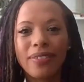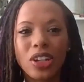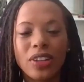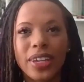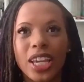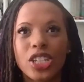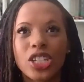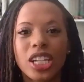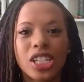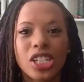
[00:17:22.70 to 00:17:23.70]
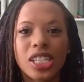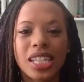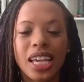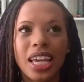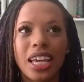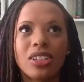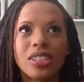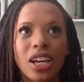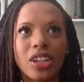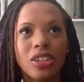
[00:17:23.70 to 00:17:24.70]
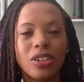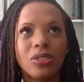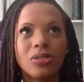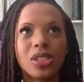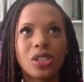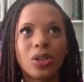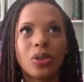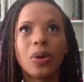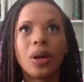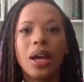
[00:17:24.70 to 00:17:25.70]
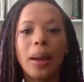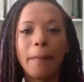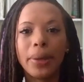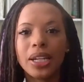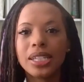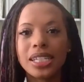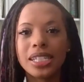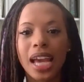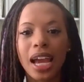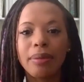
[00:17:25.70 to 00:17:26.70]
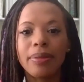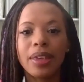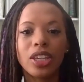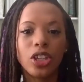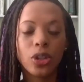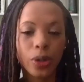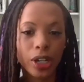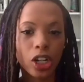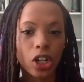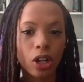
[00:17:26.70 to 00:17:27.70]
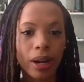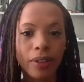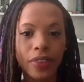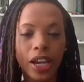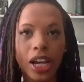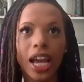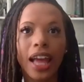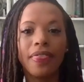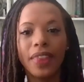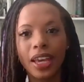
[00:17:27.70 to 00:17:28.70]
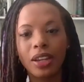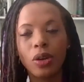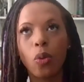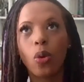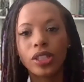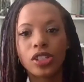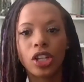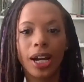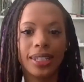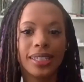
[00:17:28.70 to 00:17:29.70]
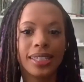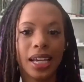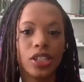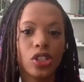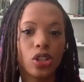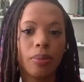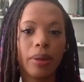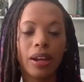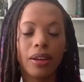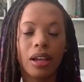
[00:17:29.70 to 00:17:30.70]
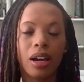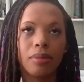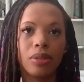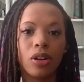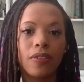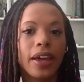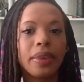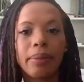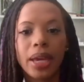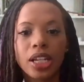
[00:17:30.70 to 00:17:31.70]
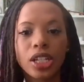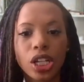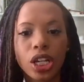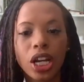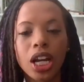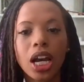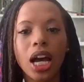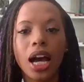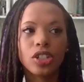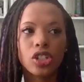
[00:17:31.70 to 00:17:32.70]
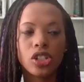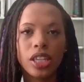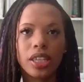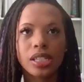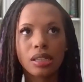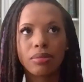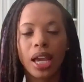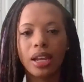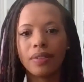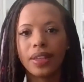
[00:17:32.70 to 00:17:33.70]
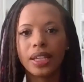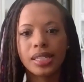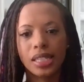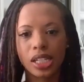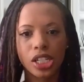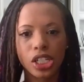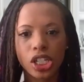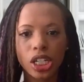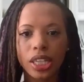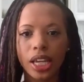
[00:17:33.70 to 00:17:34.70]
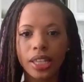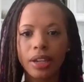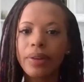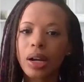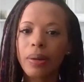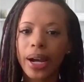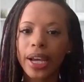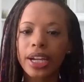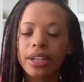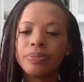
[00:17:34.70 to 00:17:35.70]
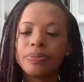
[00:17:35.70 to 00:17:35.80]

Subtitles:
give notification. It's just saying it'll tell you to put it at a time that you're gonna go out there, and then once you're on site to notify the manager. Because usually there's some kind of like signature that they require.